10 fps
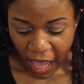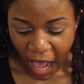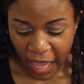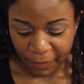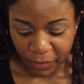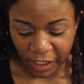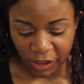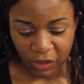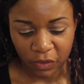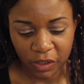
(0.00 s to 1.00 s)
I'm like
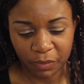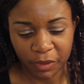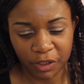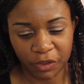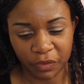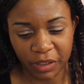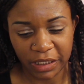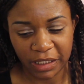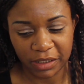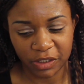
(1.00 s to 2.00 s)
slowly but
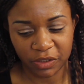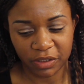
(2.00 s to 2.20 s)
surely